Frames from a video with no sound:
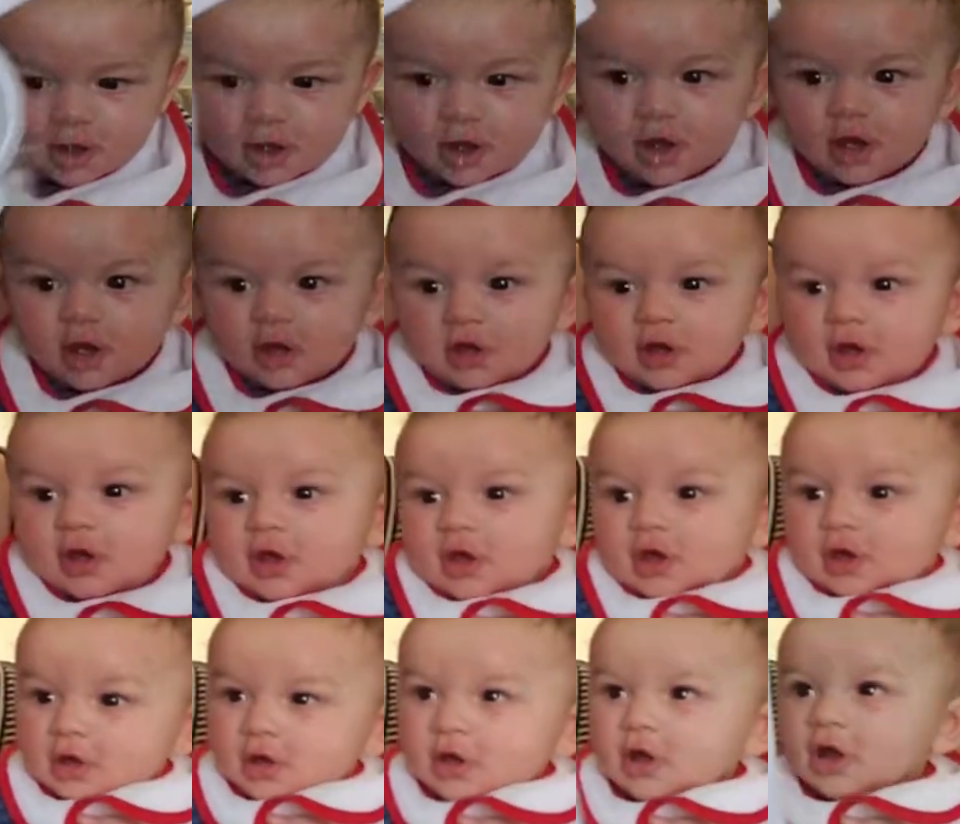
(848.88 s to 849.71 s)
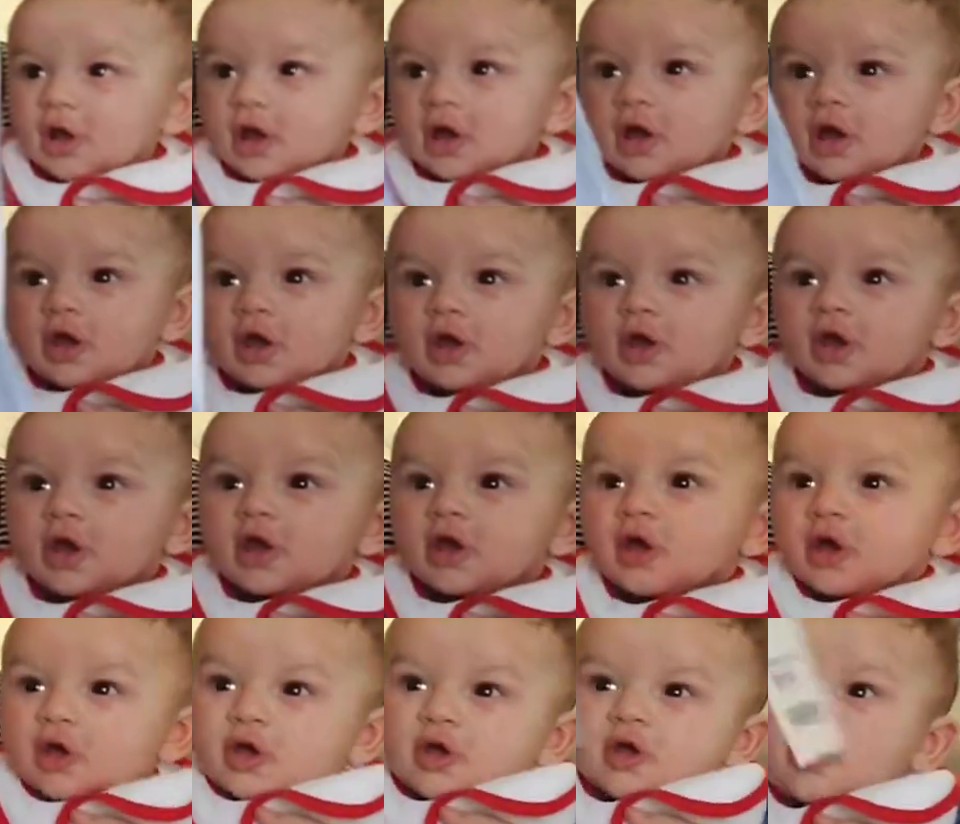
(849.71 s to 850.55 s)
And it's just little
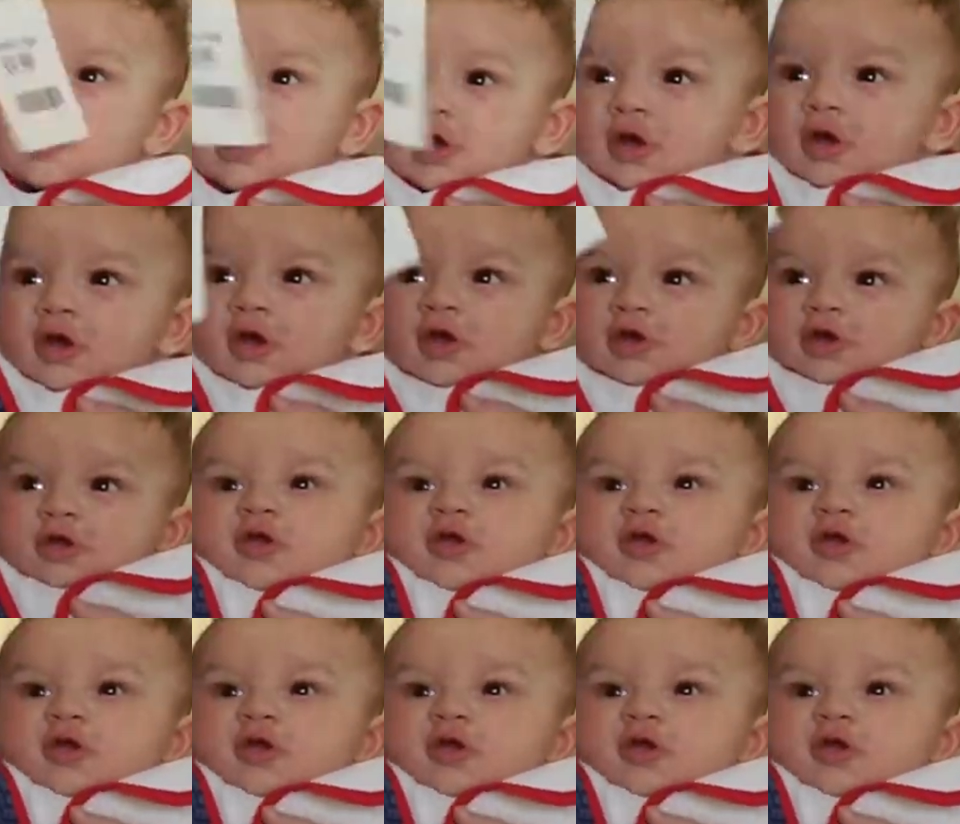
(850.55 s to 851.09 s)
shorts and a shirt and